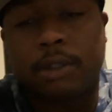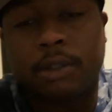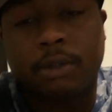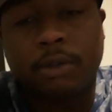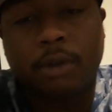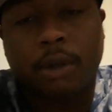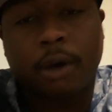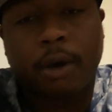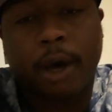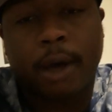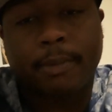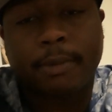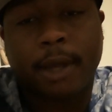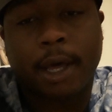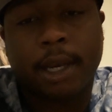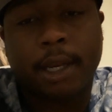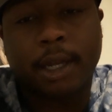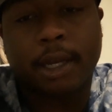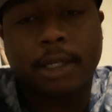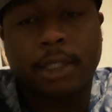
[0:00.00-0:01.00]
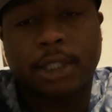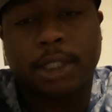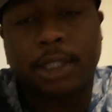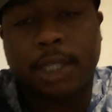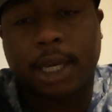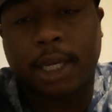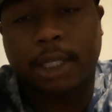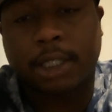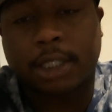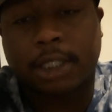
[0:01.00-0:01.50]
You know, I'm not here
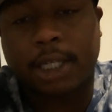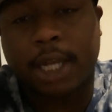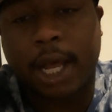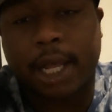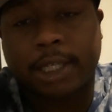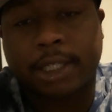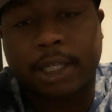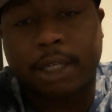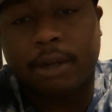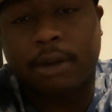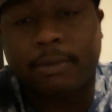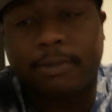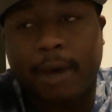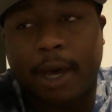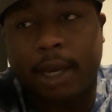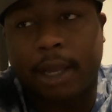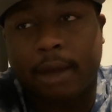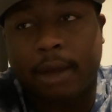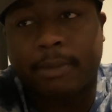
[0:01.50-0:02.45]
taking shots at nobody.